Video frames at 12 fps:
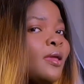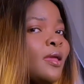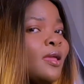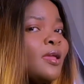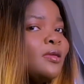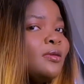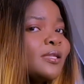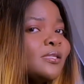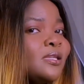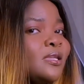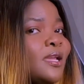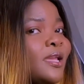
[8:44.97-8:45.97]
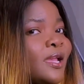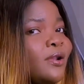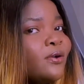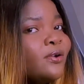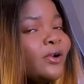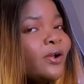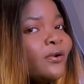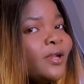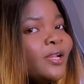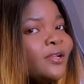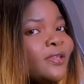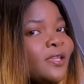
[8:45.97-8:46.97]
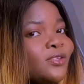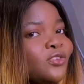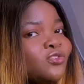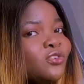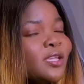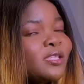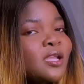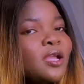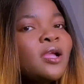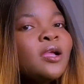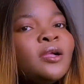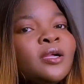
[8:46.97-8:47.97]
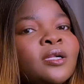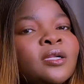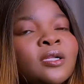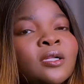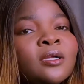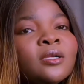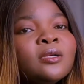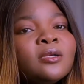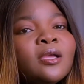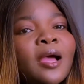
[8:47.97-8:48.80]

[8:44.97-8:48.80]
you are seeing the hair already looking straight. Yeah.